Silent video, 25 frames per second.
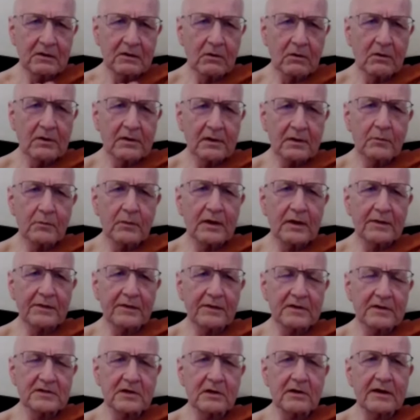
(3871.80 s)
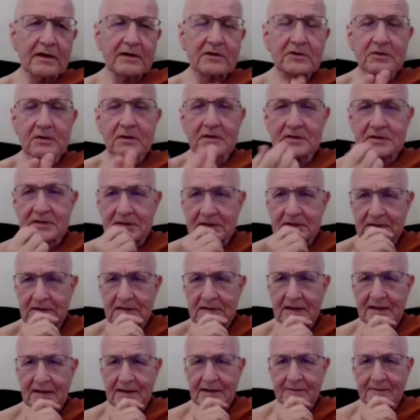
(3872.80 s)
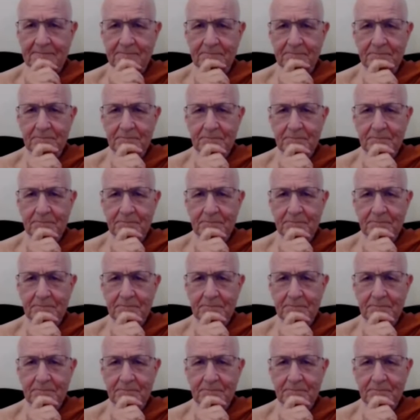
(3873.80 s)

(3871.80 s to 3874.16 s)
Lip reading: knowing the way things are, and trusted in that.